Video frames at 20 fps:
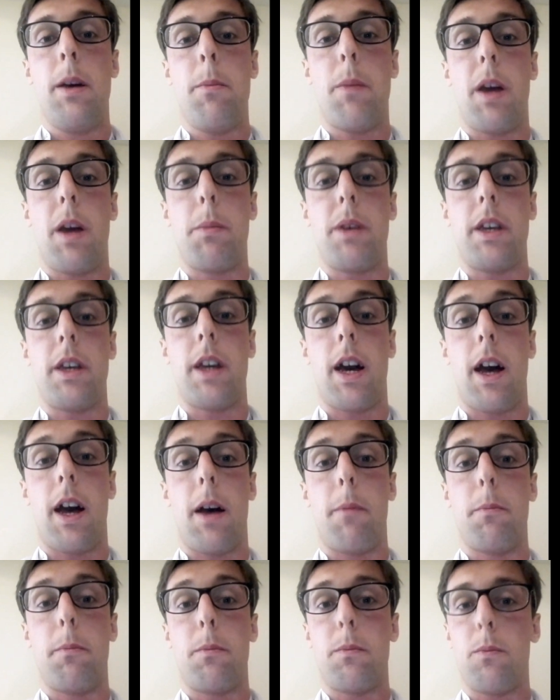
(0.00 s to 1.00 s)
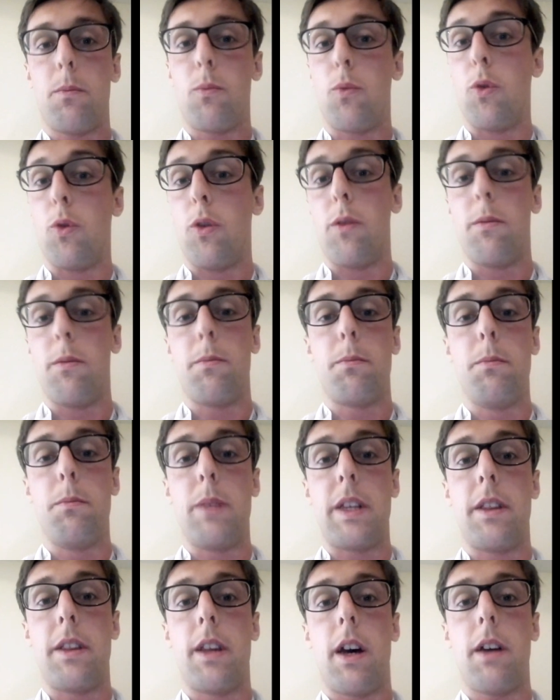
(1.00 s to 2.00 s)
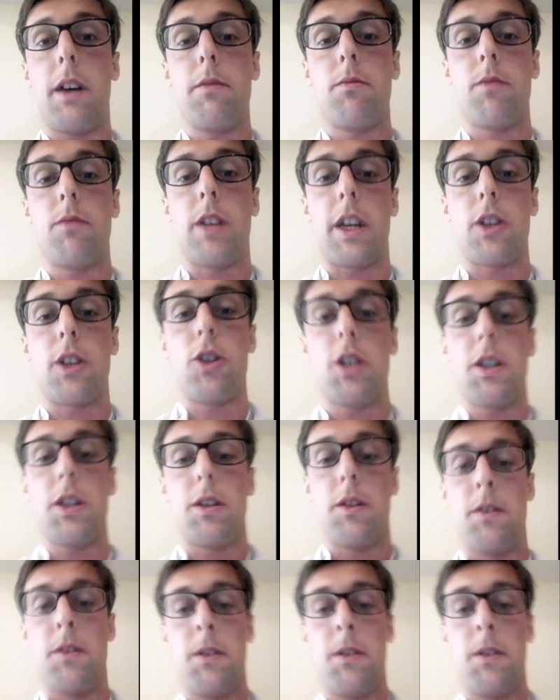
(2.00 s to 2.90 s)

maybe we'll meet there next year.